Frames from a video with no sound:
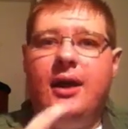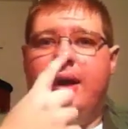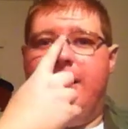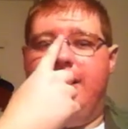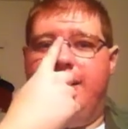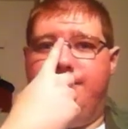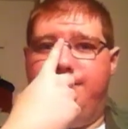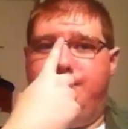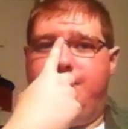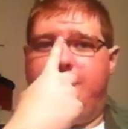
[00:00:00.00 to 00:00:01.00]
Um,
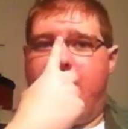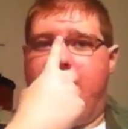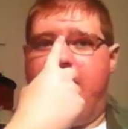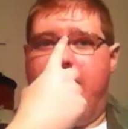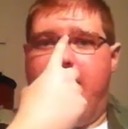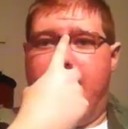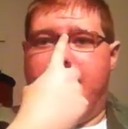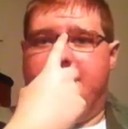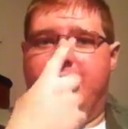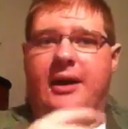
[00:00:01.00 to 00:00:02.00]
and